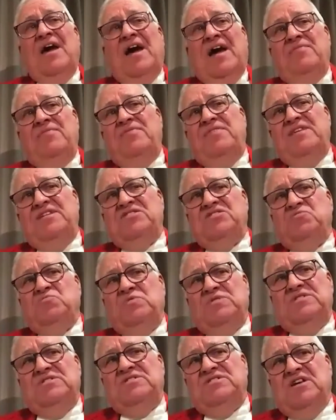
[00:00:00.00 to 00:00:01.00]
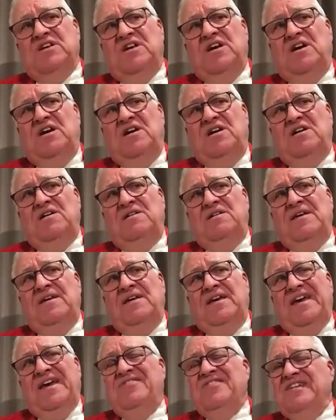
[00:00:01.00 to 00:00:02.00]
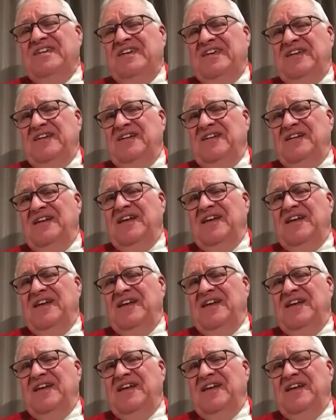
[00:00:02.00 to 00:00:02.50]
And this was in the